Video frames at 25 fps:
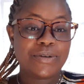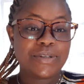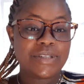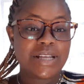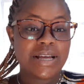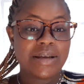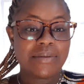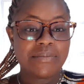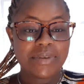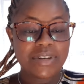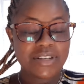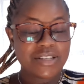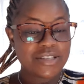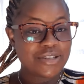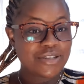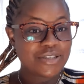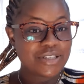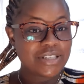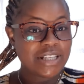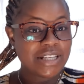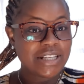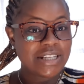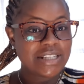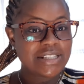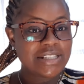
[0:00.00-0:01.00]
some
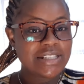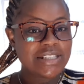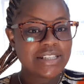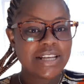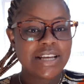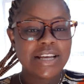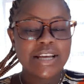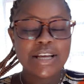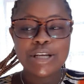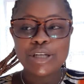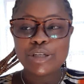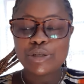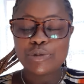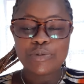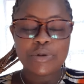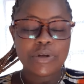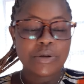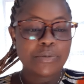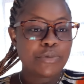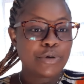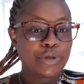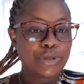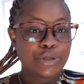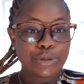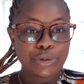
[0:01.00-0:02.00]
resources to be
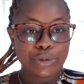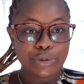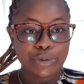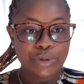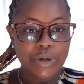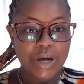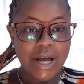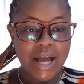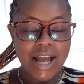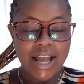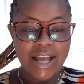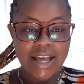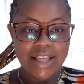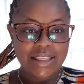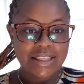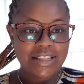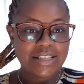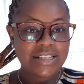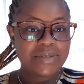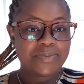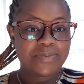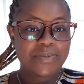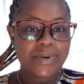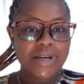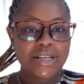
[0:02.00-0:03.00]
able to hire
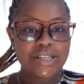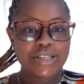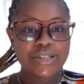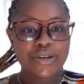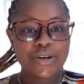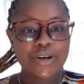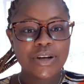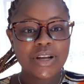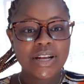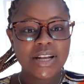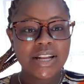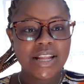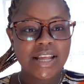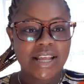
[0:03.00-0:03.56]
this person,